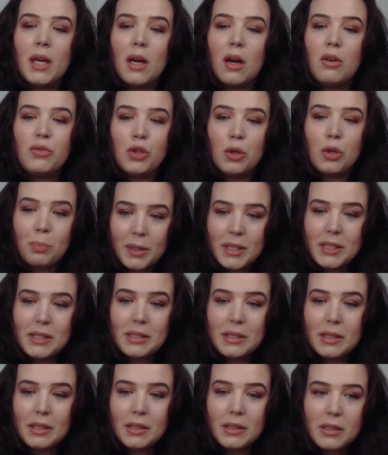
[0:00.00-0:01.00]
out of your
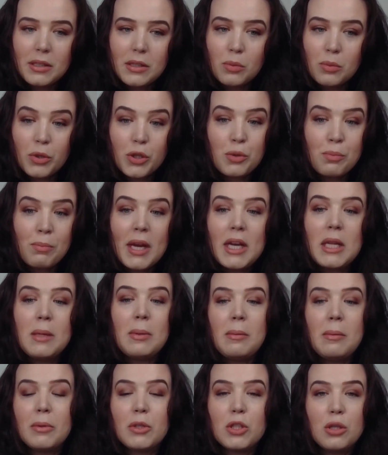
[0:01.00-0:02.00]
business, which many
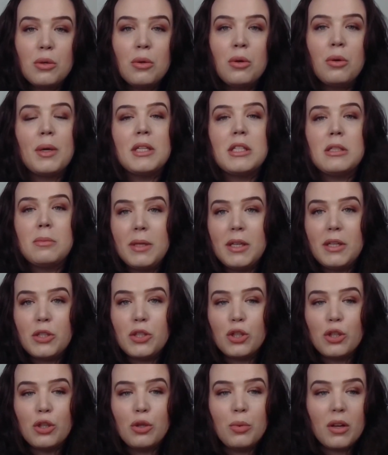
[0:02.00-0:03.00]
people do who I speak
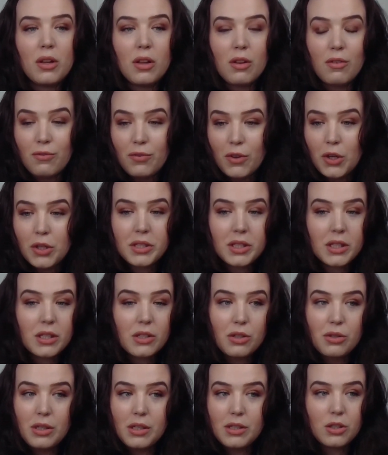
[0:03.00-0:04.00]
to, one of the first things
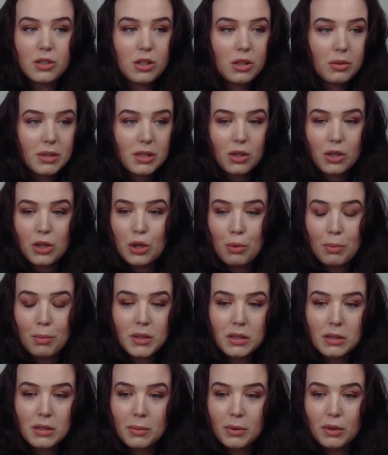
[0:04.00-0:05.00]
you need to do is look at your
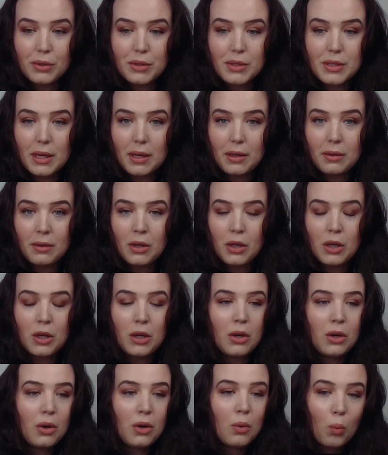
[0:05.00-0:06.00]
business model design.
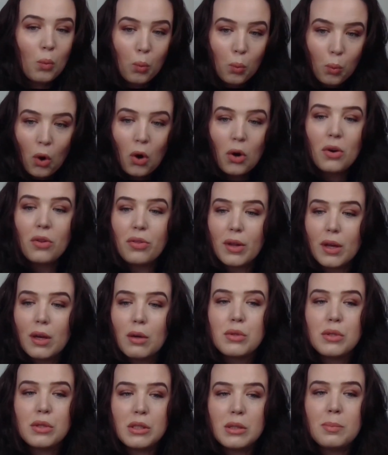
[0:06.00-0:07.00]

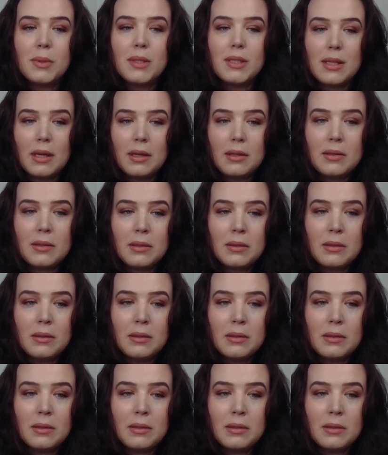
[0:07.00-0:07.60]
1000%.